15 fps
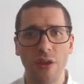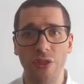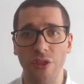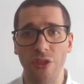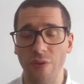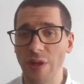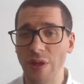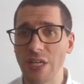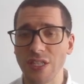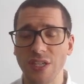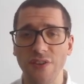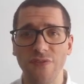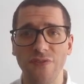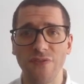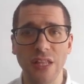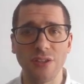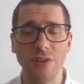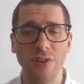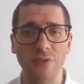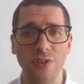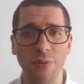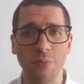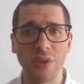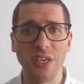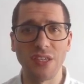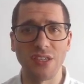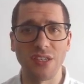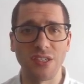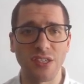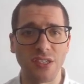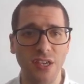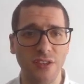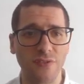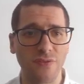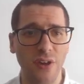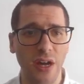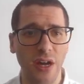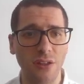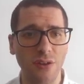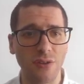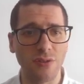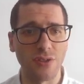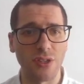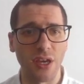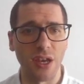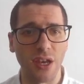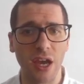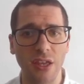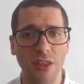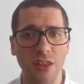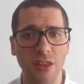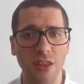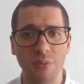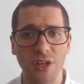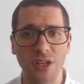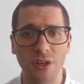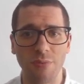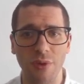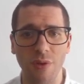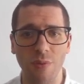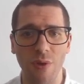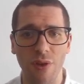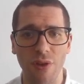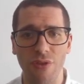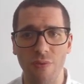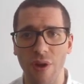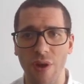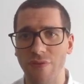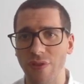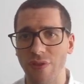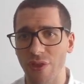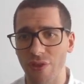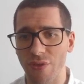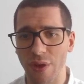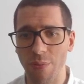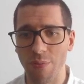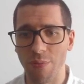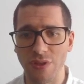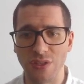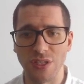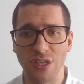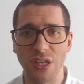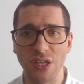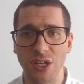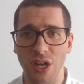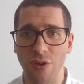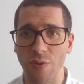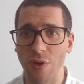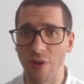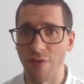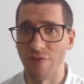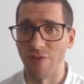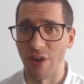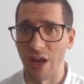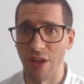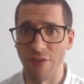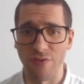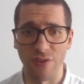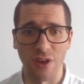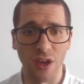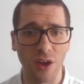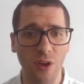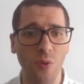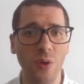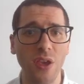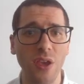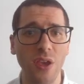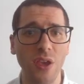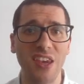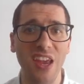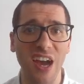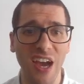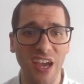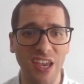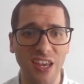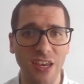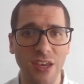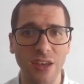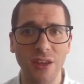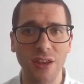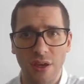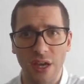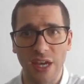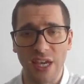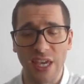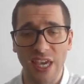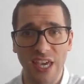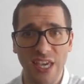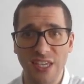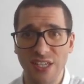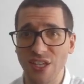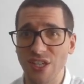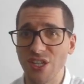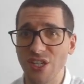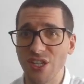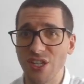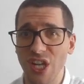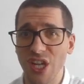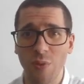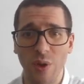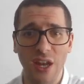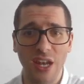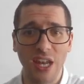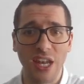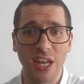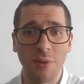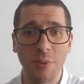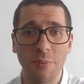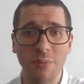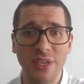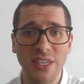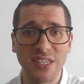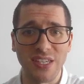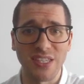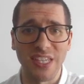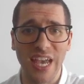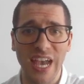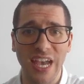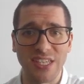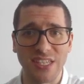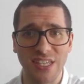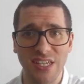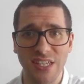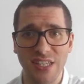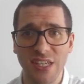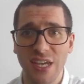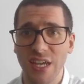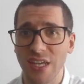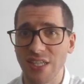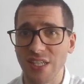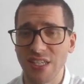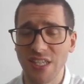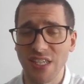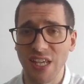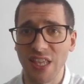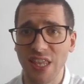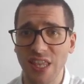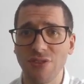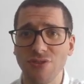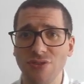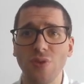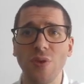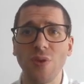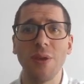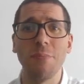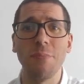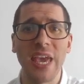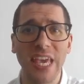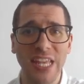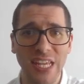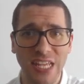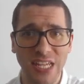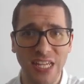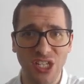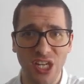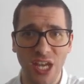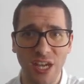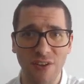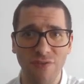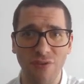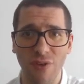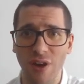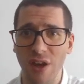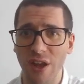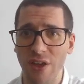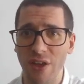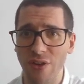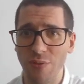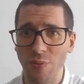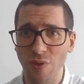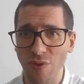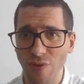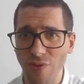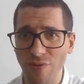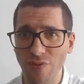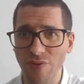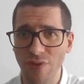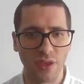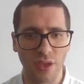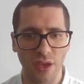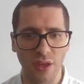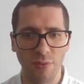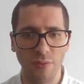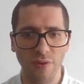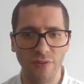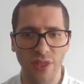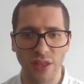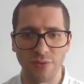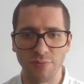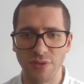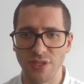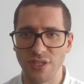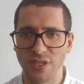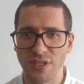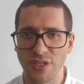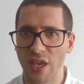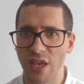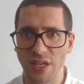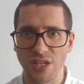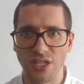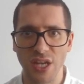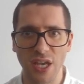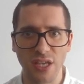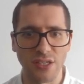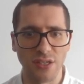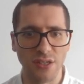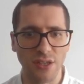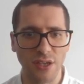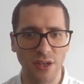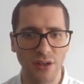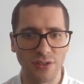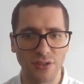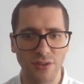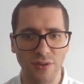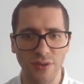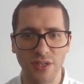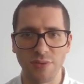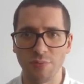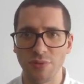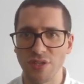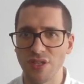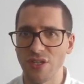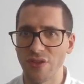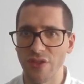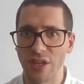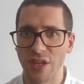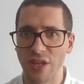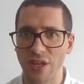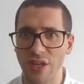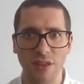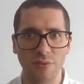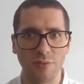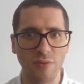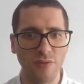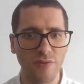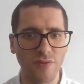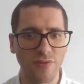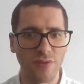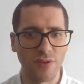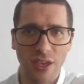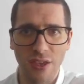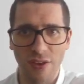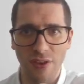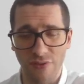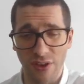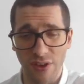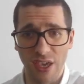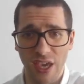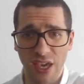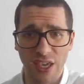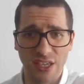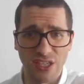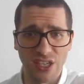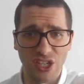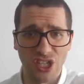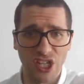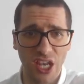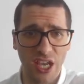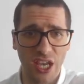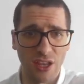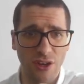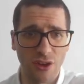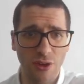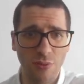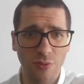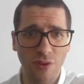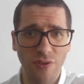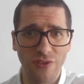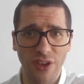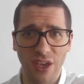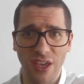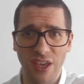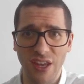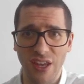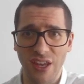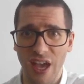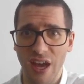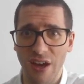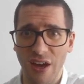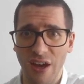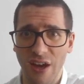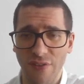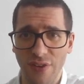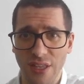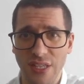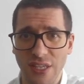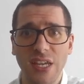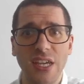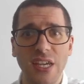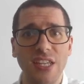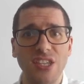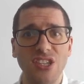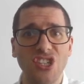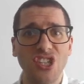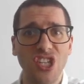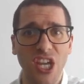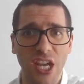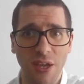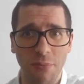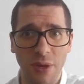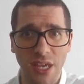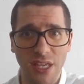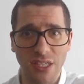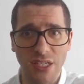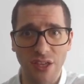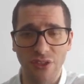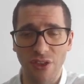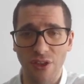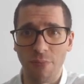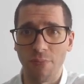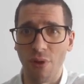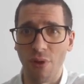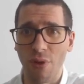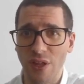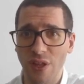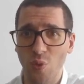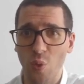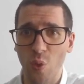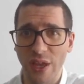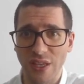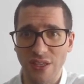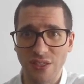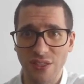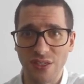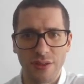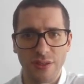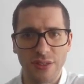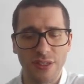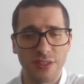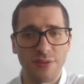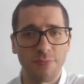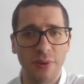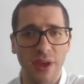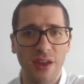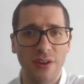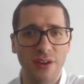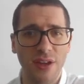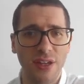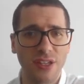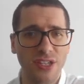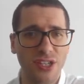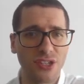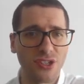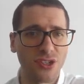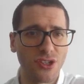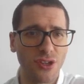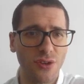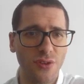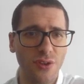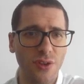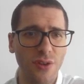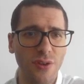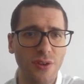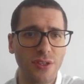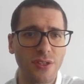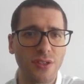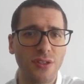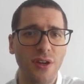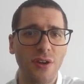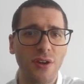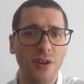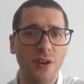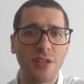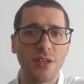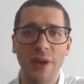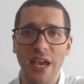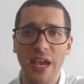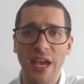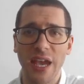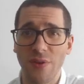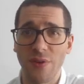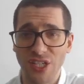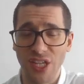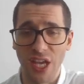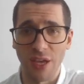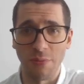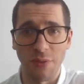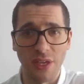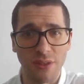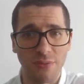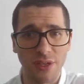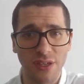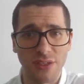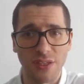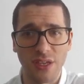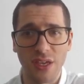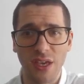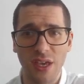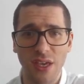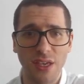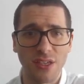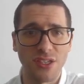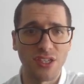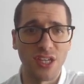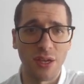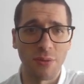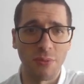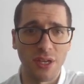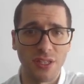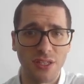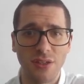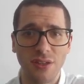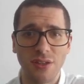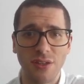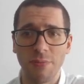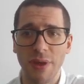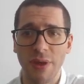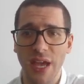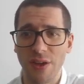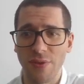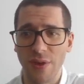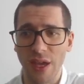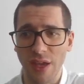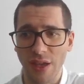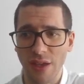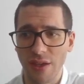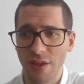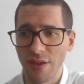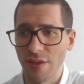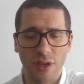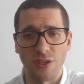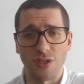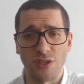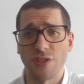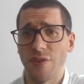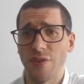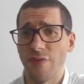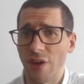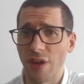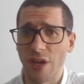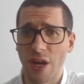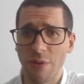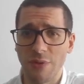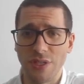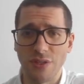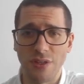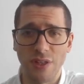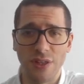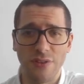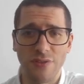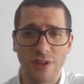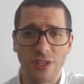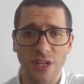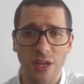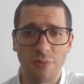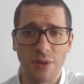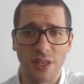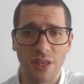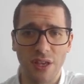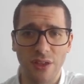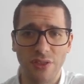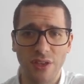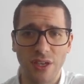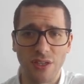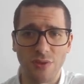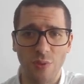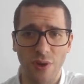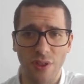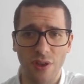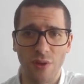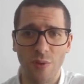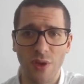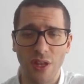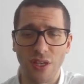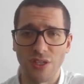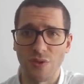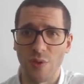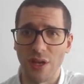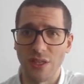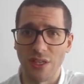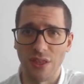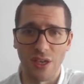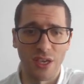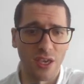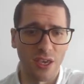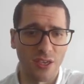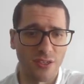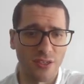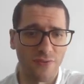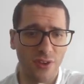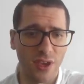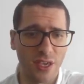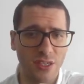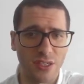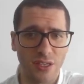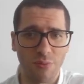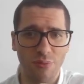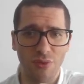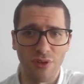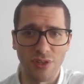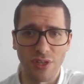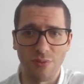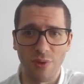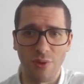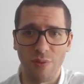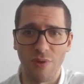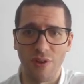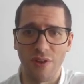The relative value of the pieces is as follows. A knight and a bishop are worth roughly 3 points each, a rook 5 and a queen 9. A king is in check when an enemy piece attacks it. It isn't allowed to remain in check for another move. Any move that puts the king in check is illegal, so in this position the knight can't move. If a king is in check and no move can get it out of it, it is checkmate and the opponent wins. This pattern I just showed you is known as back rank checkmate because the king is checkmated on the back rank. It's also very common to deliver checkmate like this, where the queen is right in the king's face, supported by one